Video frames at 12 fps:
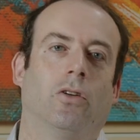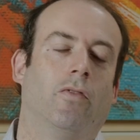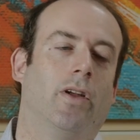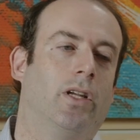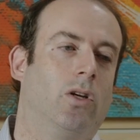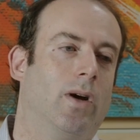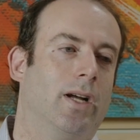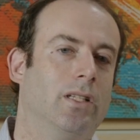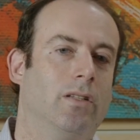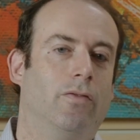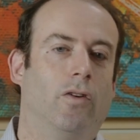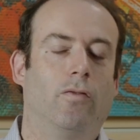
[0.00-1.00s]
if you have any
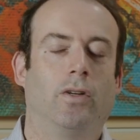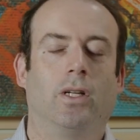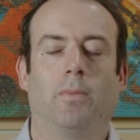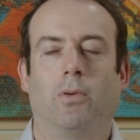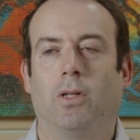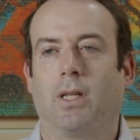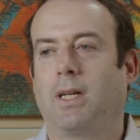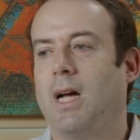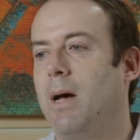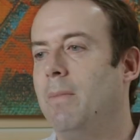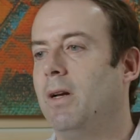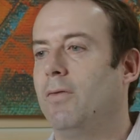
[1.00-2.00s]
questions, feel free to put in the
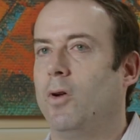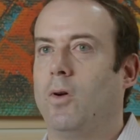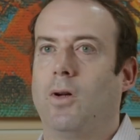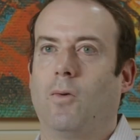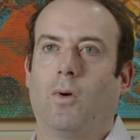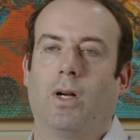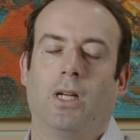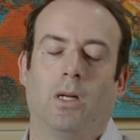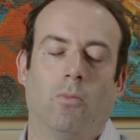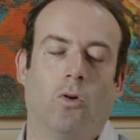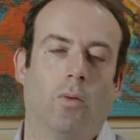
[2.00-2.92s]
comment. If you want to hear more